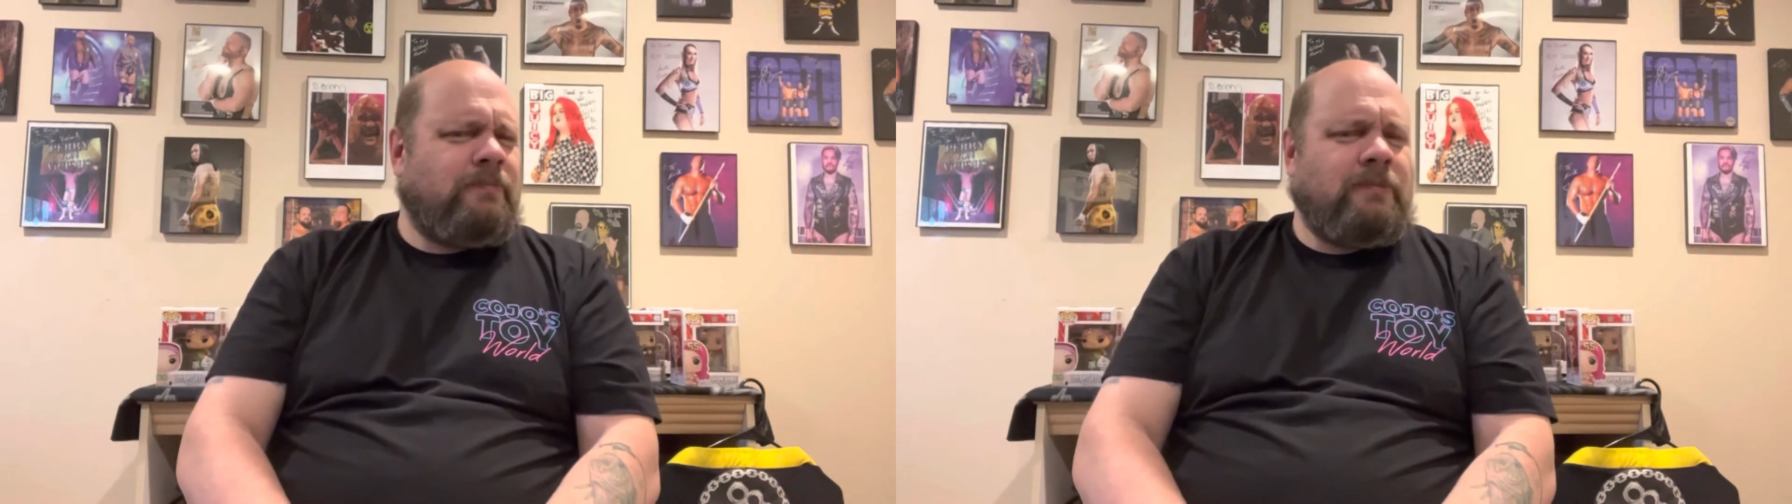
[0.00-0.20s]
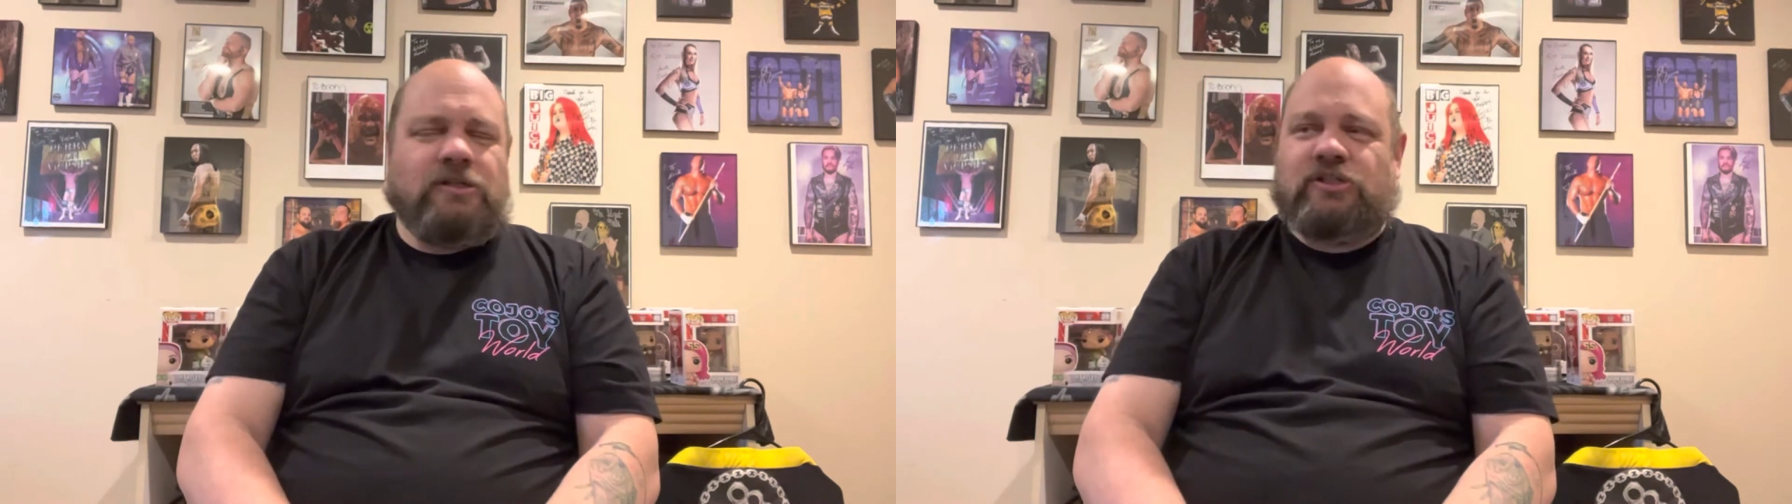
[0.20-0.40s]

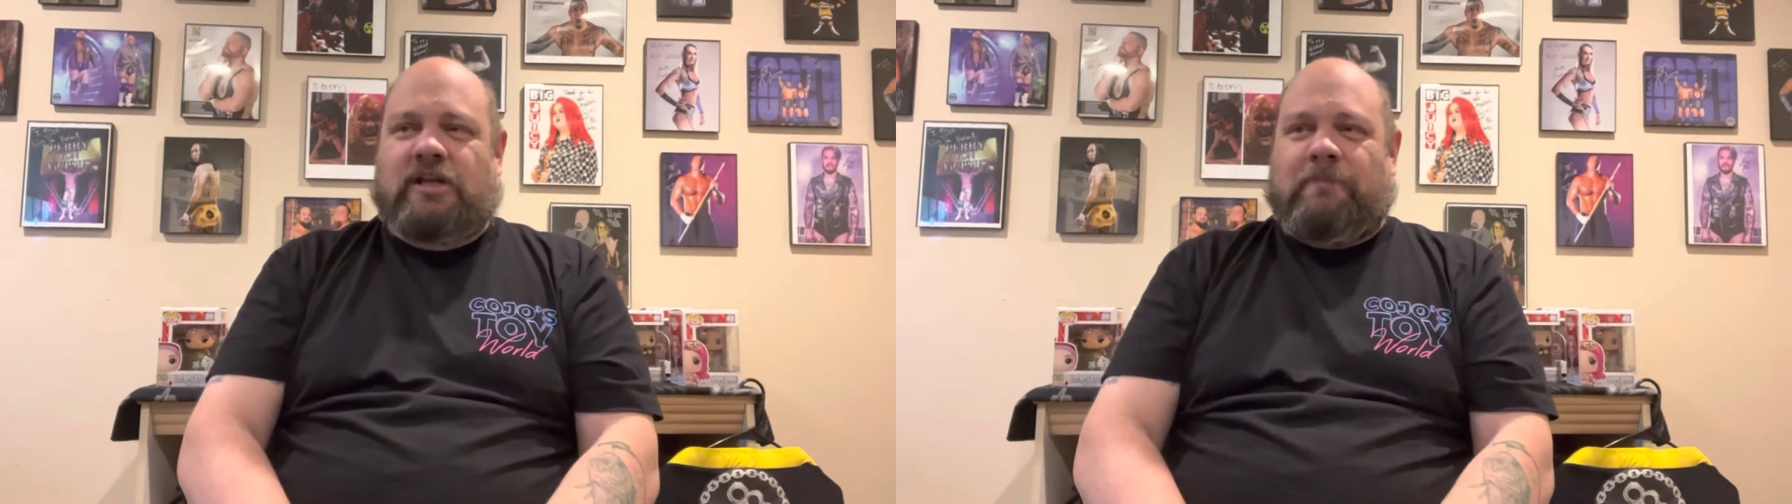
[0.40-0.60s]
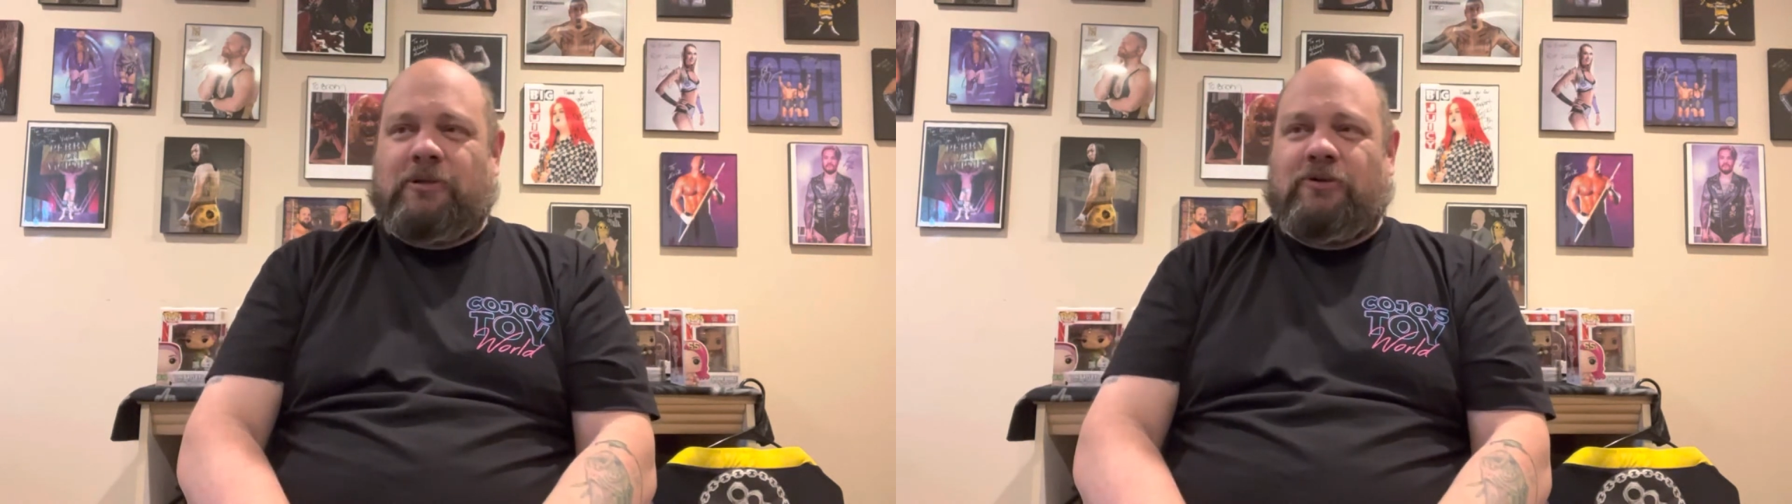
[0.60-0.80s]

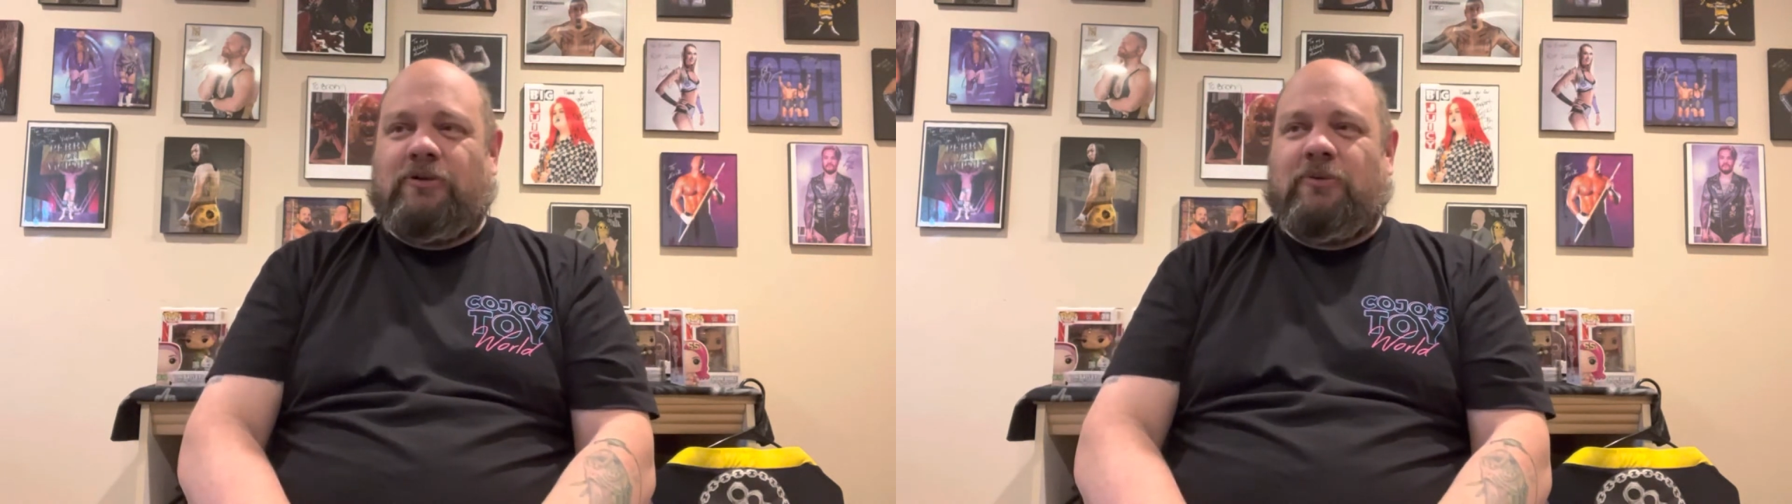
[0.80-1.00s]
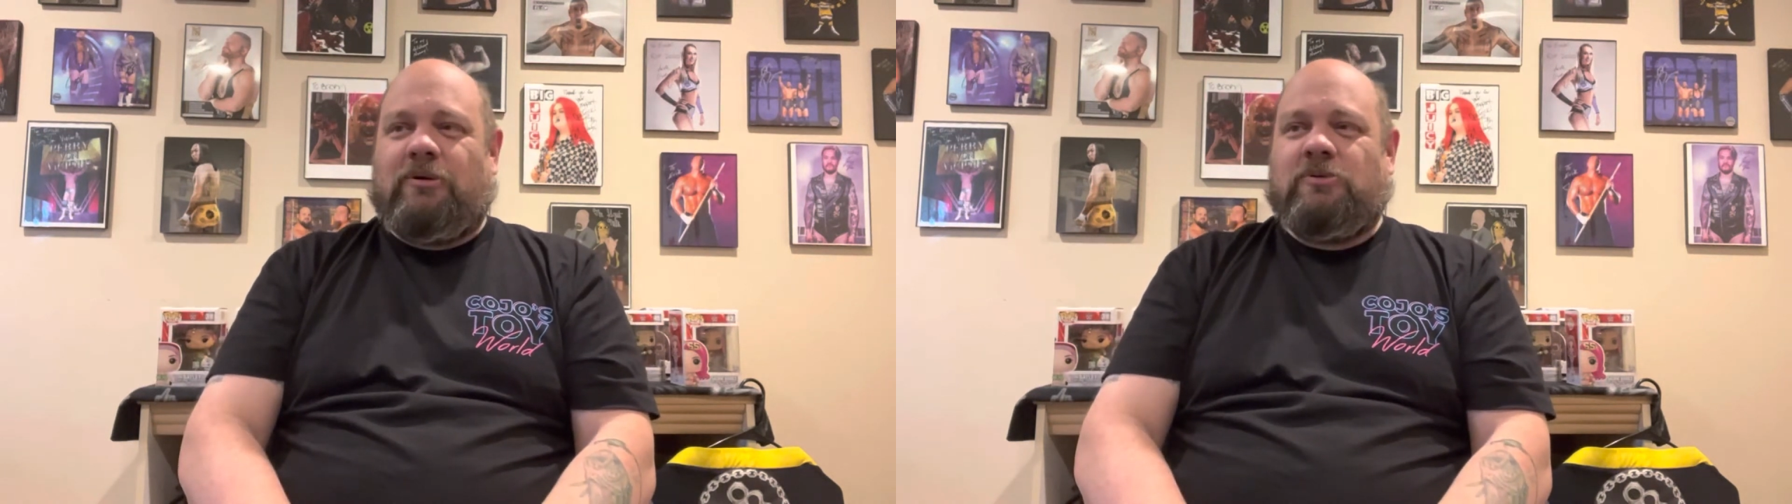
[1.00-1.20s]

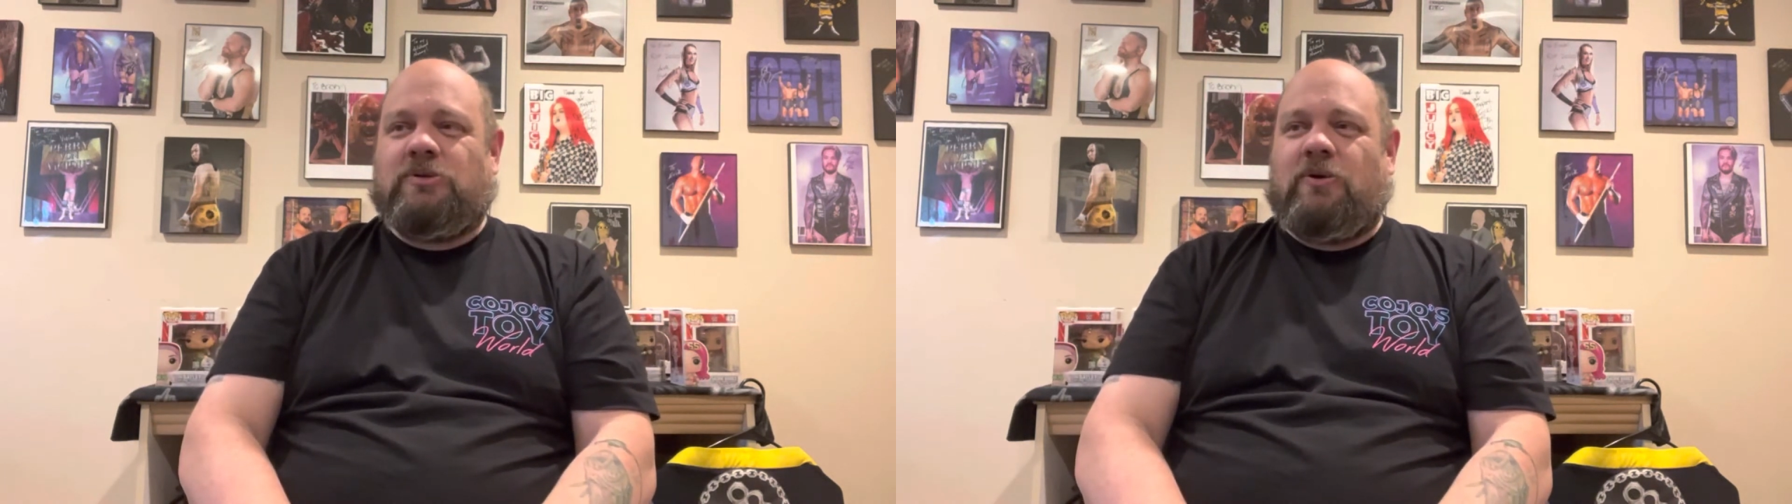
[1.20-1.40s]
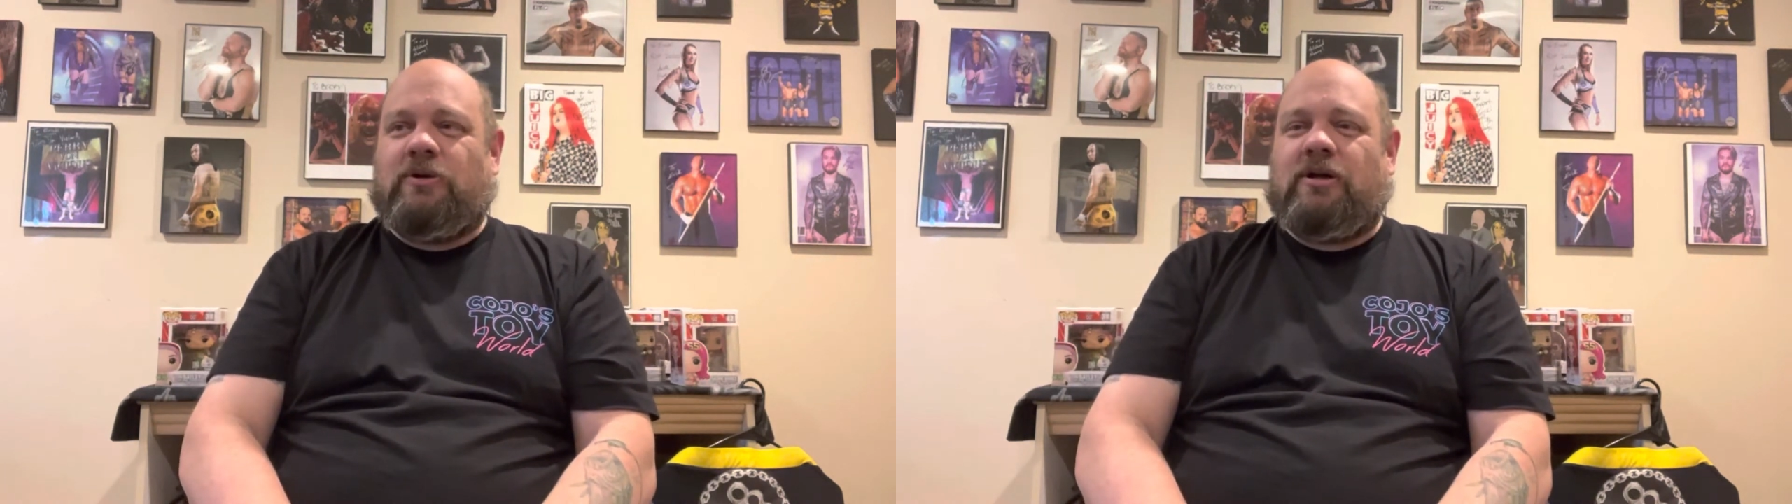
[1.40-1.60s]
skeptical of what was going